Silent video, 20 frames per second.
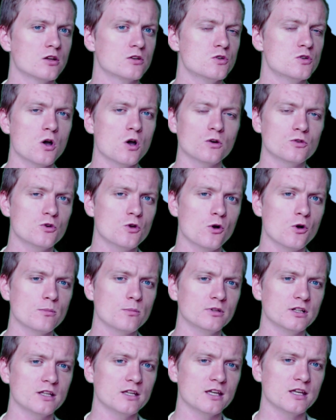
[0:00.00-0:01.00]
Not
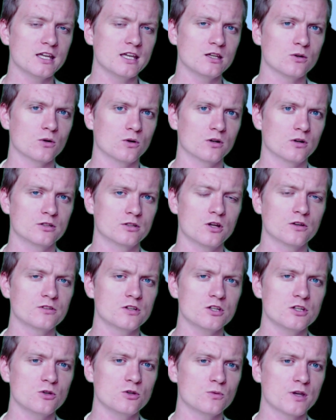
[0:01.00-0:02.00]
normally Ingor, not
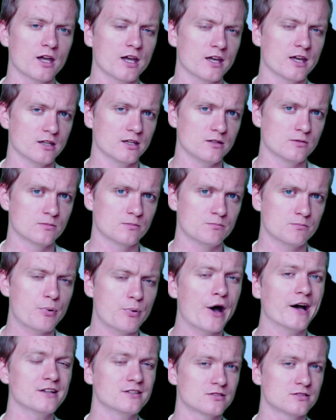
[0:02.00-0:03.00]
the UK,
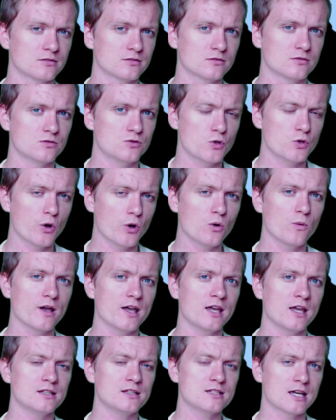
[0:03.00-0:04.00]
but
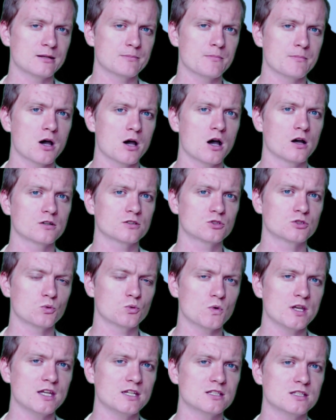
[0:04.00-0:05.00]
Norway, Denmark,
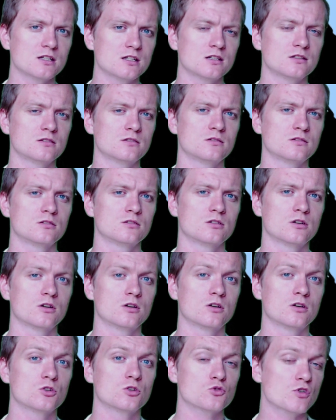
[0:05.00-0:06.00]
Sweden,
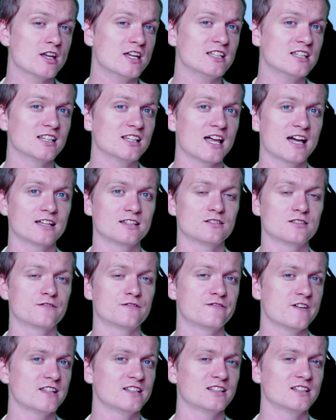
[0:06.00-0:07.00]
Greenland,
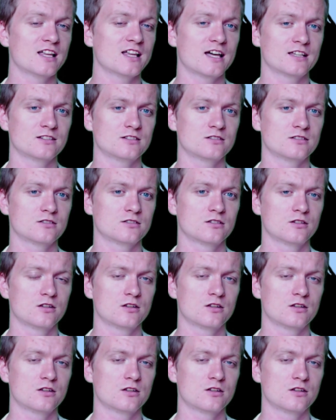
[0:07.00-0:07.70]
Finland,